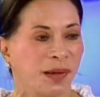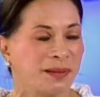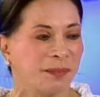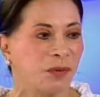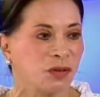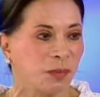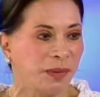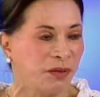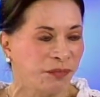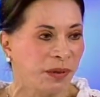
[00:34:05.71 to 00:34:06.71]
not supposed to
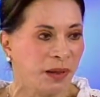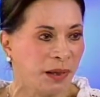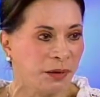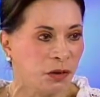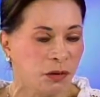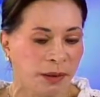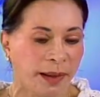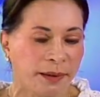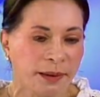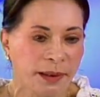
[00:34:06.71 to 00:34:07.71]
be, in, you know,
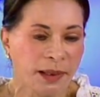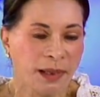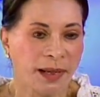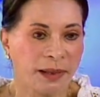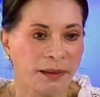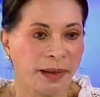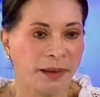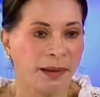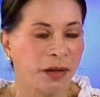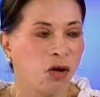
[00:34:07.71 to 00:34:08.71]
like, like,
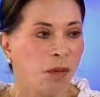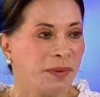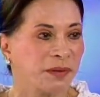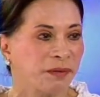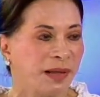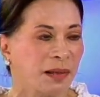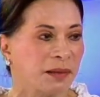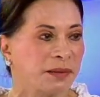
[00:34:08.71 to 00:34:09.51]
like, like comment on that.